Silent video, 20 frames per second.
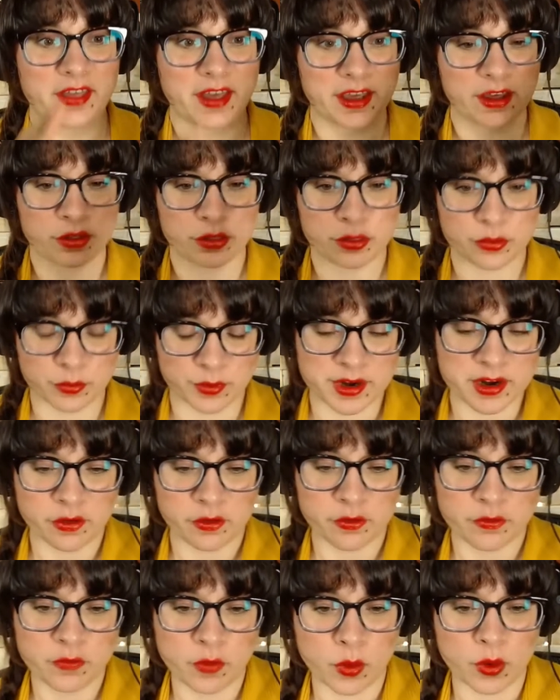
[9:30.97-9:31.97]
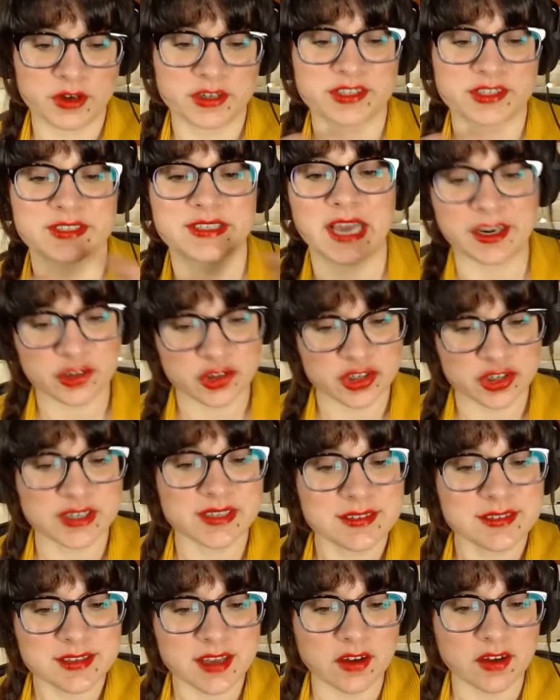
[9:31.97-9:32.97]
like 3 or 4
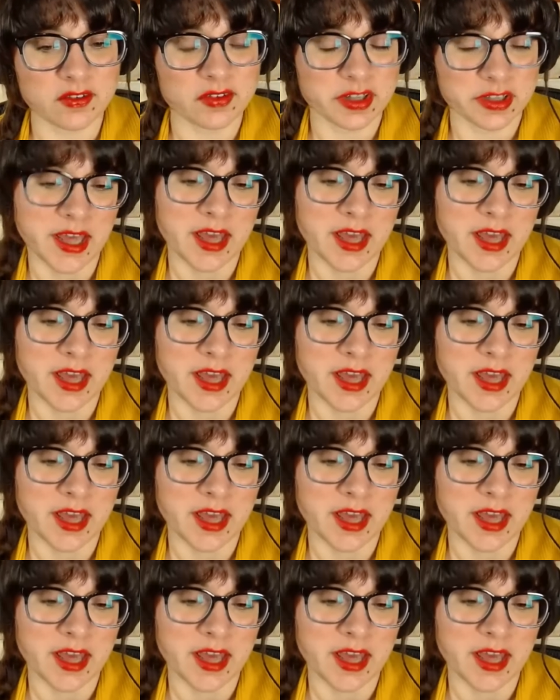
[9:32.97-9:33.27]
sections of